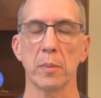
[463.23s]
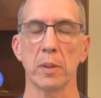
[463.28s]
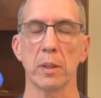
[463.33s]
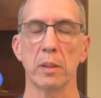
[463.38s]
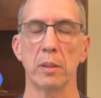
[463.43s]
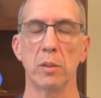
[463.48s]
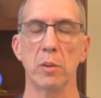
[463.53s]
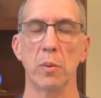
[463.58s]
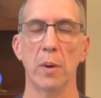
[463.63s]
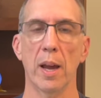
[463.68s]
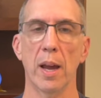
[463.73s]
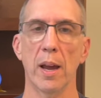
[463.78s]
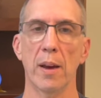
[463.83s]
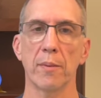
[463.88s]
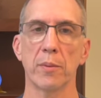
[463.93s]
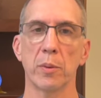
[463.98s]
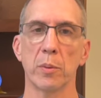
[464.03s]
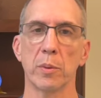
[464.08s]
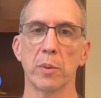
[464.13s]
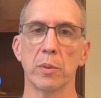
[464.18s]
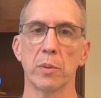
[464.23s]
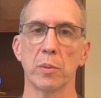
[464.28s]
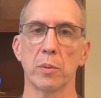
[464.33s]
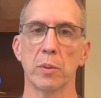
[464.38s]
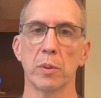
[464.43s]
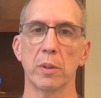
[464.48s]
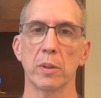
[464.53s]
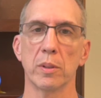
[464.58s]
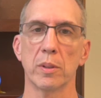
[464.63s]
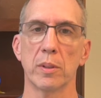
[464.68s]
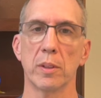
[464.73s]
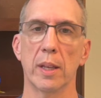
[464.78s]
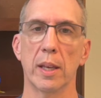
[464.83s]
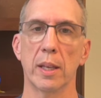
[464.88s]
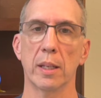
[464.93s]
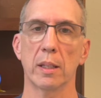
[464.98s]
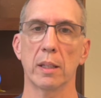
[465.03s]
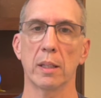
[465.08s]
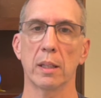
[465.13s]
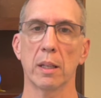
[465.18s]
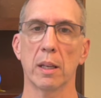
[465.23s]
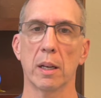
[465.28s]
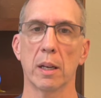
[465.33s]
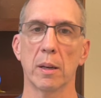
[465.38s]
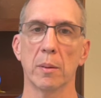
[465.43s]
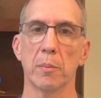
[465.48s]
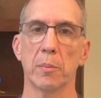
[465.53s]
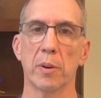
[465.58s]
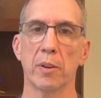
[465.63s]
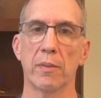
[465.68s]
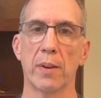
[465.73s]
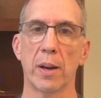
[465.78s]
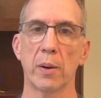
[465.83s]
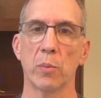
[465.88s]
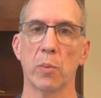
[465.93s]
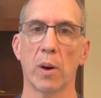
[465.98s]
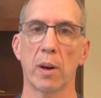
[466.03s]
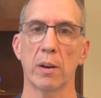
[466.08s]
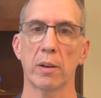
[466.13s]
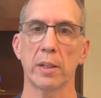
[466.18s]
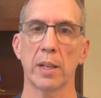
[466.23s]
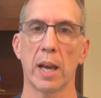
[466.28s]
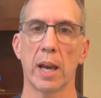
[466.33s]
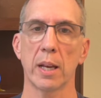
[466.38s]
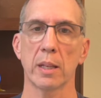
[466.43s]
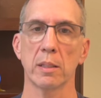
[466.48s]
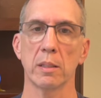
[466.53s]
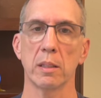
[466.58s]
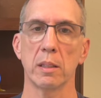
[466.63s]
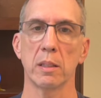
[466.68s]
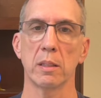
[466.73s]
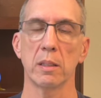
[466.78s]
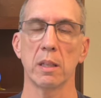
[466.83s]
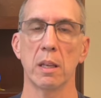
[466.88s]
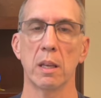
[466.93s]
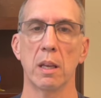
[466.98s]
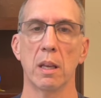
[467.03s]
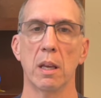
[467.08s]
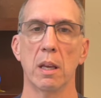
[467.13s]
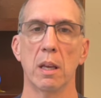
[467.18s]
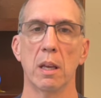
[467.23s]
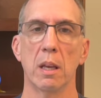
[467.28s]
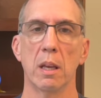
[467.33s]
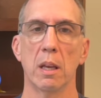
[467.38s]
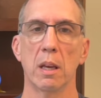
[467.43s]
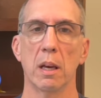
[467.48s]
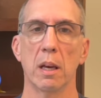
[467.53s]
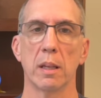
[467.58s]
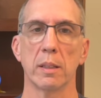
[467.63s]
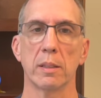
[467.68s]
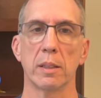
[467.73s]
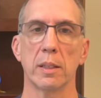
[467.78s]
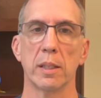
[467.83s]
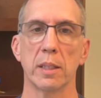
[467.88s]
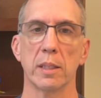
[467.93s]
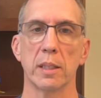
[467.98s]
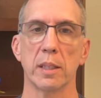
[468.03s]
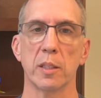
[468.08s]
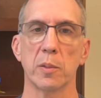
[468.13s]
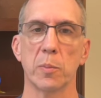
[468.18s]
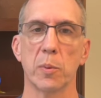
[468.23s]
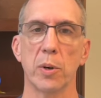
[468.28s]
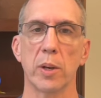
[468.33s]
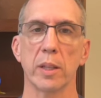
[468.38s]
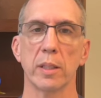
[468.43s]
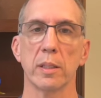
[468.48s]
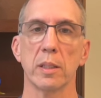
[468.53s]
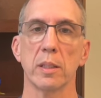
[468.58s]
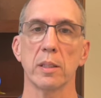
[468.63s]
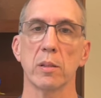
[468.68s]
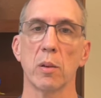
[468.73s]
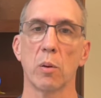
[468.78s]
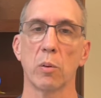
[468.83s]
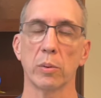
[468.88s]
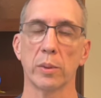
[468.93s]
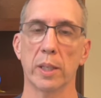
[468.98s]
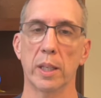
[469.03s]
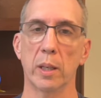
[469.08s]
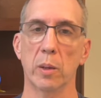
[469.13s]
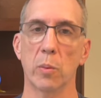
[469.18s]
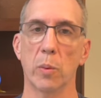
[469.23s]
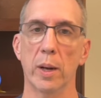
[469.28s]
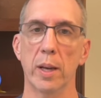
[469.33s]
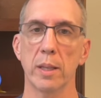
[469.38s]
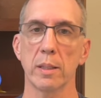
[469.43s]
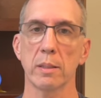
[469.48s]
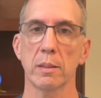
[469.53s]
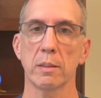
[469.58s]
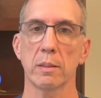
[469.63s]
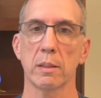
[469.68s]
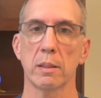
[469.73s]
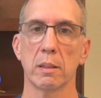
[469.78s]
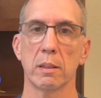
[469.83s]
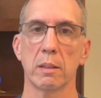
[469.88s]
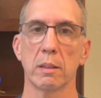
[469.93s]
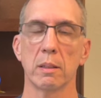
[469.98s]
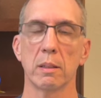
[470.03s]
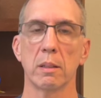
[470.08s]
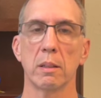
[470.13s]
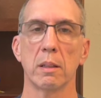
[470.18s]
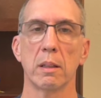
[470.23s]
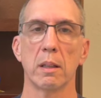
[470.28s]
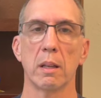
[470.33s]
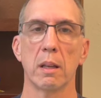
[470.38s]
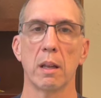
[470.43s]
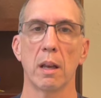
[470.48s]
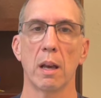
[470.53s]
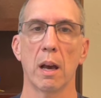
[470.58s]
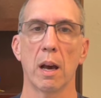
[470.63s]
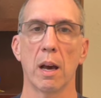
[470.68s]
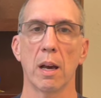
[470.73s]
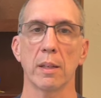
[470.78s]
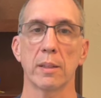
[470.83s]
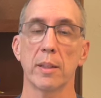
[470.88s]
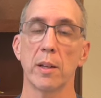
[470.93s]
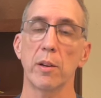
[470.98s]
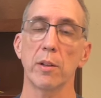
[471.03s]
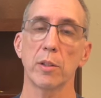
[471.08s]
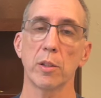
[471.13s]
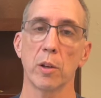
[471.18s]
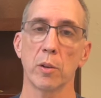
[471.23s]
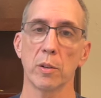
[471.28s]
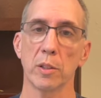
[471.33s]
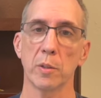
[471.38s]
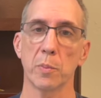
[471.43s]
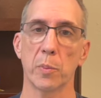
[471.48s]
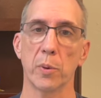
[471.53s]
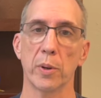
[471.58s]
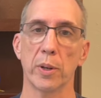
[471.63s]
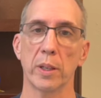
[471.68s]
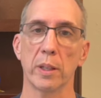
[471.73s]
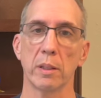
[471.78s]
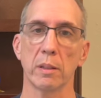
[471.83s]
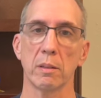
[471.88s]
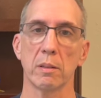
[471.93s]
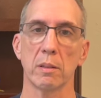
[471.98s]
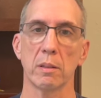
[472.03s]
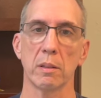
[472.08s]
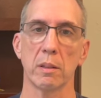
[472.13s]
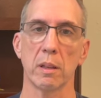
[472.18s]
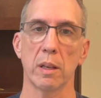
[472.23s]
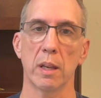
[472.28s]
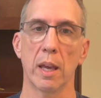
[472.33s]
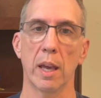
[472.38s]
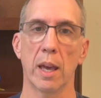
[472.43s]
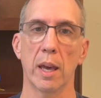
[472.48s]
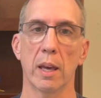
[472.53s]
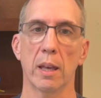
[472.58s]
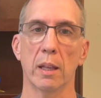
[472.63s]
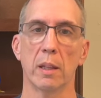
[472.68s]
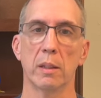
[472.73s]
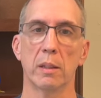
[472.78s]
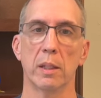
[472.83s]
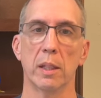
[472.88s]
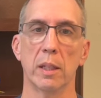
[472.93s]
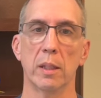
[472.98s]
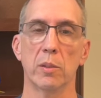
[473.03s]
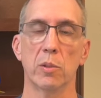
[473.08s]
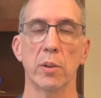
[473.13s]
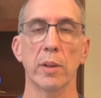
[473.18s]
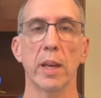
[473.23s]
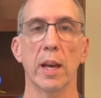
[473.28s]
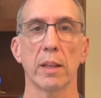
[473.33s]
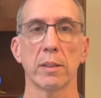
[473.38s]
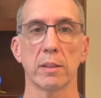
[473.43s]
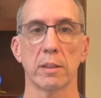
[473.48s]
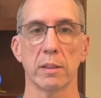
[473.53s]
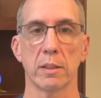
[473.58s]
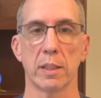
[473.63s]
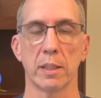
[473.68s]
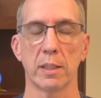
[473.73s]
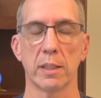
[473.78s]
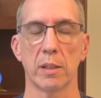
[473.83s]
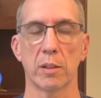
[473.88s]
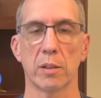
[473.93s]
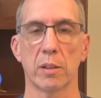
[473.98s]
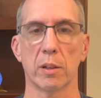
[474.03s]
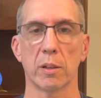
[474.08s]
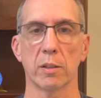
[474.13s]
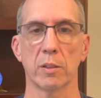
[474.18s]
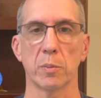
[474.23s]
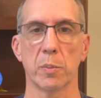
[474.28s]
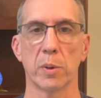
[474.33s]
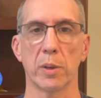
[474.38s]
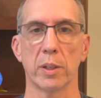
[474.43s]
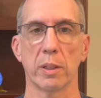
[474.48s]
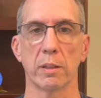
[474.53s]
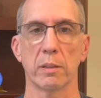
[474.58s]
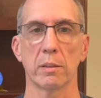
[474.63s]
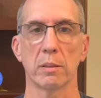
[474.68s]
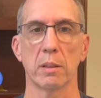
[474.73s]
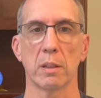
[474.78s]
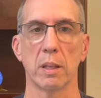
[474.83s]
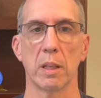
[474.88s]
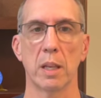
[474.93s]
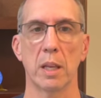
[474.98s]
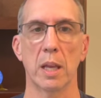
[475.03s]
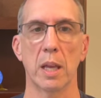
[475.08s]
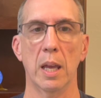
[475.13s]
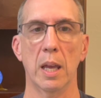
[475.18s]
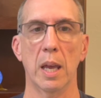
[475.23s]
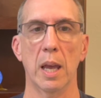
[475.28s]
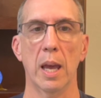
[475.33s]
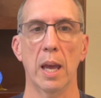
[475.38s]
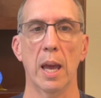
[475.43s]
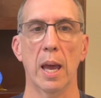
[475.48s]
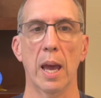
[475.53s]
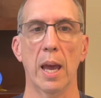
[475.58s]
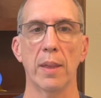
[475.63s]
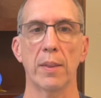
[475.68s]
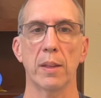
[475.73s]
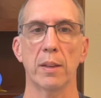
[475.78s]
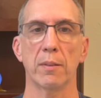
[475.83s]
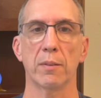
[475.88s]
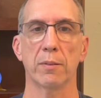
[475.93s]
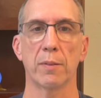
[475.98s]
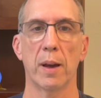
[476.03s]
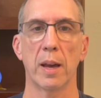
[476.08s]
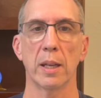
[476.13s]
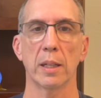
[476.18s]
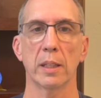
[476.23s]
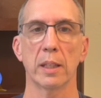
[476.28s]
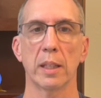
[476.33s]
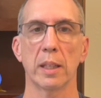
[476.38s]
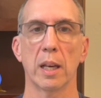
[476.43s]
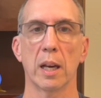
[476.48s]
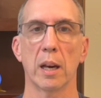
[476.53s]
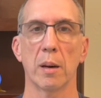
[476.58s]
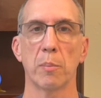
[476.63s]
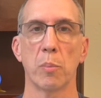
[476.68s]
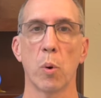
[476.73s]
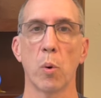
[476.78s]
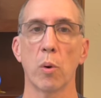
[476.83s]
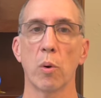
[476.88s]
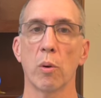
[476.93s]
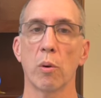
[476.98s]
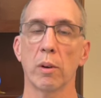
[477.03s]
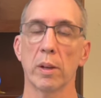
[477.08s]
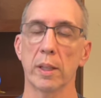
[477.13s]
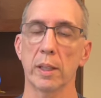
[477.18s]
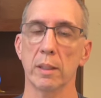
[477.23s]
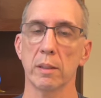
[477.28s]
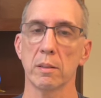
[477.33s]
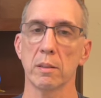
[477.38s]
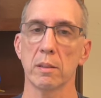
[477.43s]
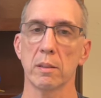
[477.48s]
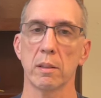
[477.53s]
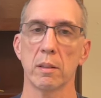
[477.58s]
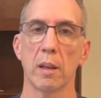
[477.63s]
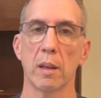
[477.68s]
you have the resorts that provide water taxis to Disney Springs. It's Old Key West, Saratoga Springs, and the tree houses at Saratoga Springs. And then finally, Port Orleans